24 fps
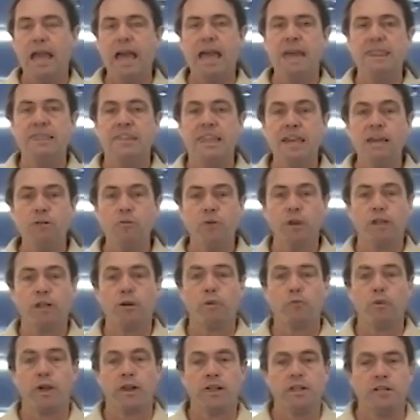And then we're going
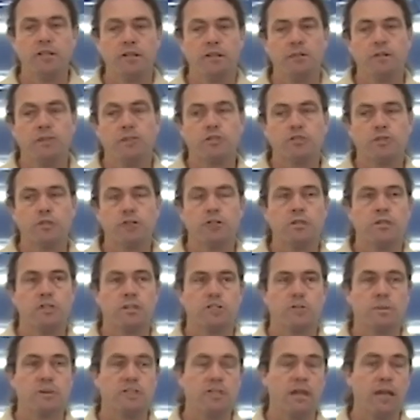to run into certain
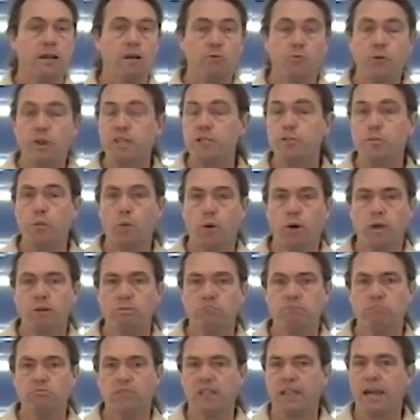disciplines. And in ring
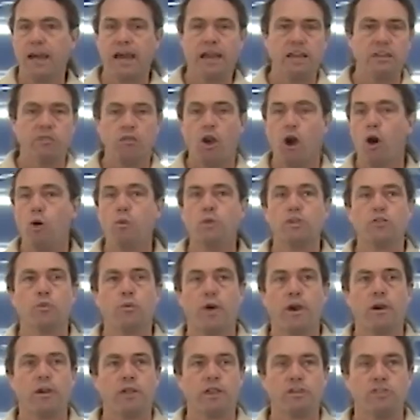sport, the guy is always
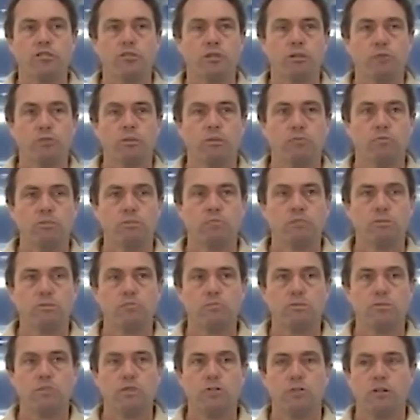wearing a suit.
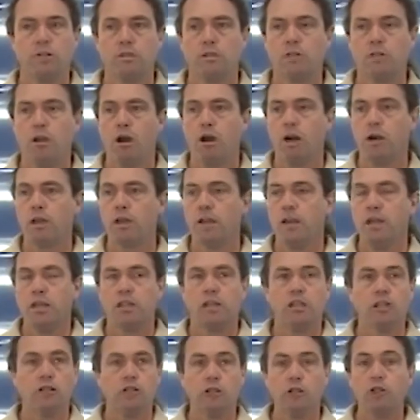So the
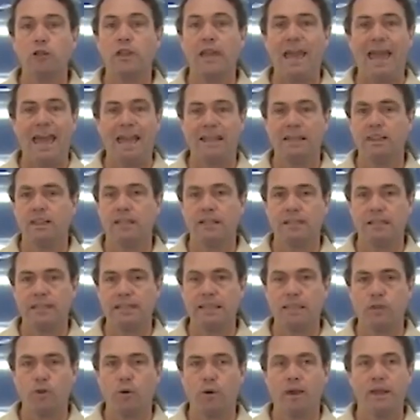dog can look at the
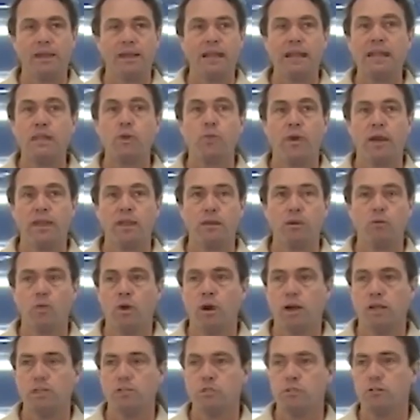decoy in any way he
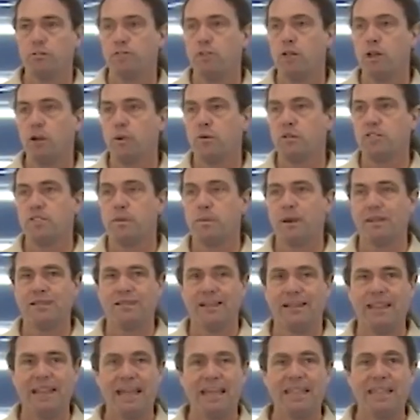wants. So if the dog wants to bite
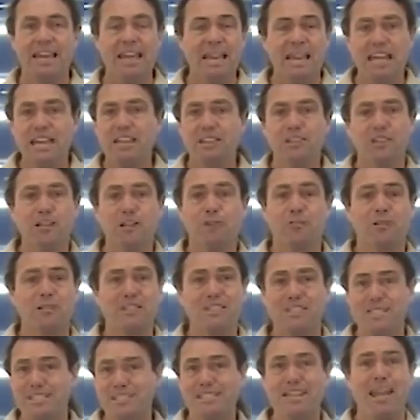the leg, he could literally
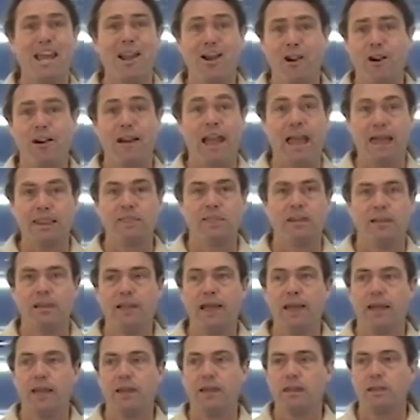stare at the
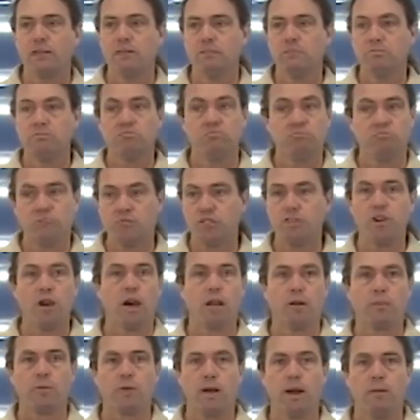leg. It's
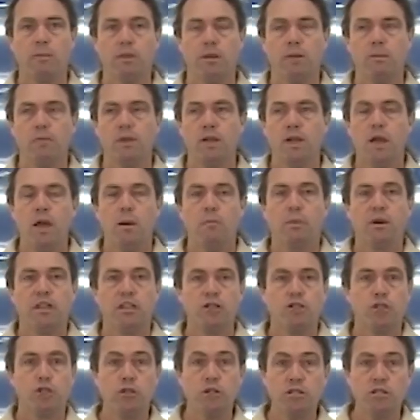not a problem. But
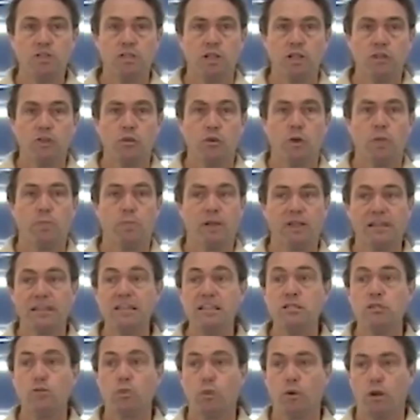in Schutzen or
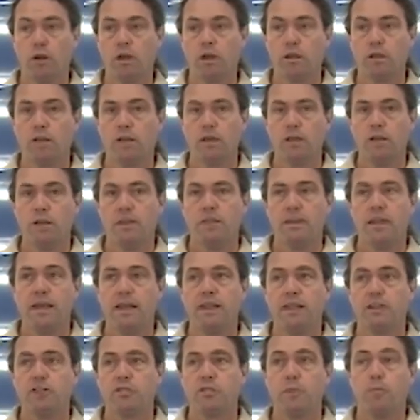police work,
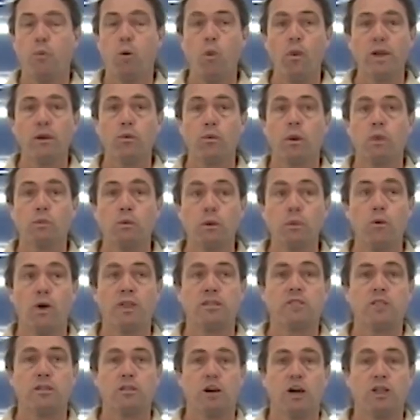then there's a point where we
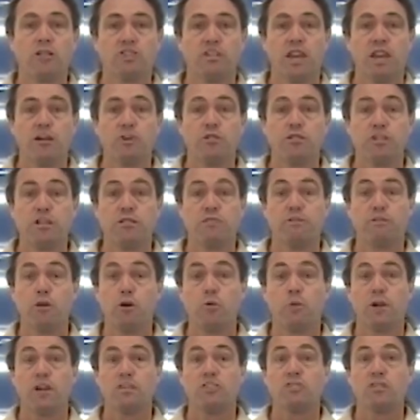want the dog's energy
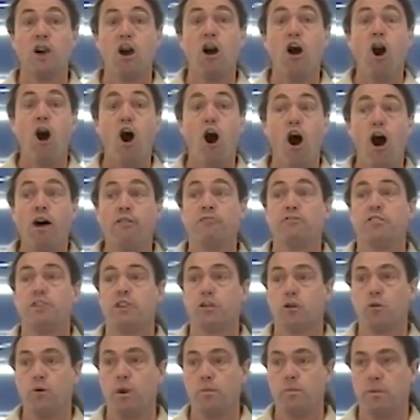focused off the
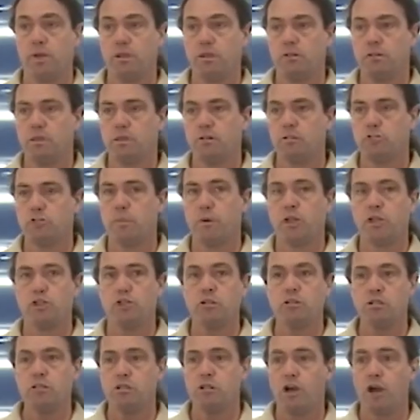equipment. So my
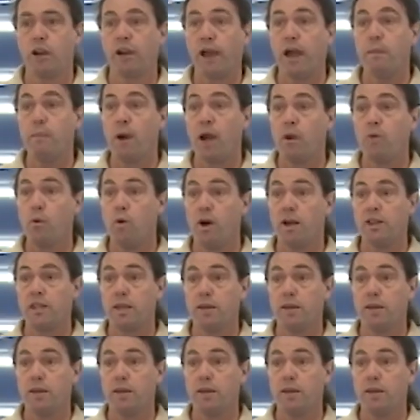Schutzen dog, I might want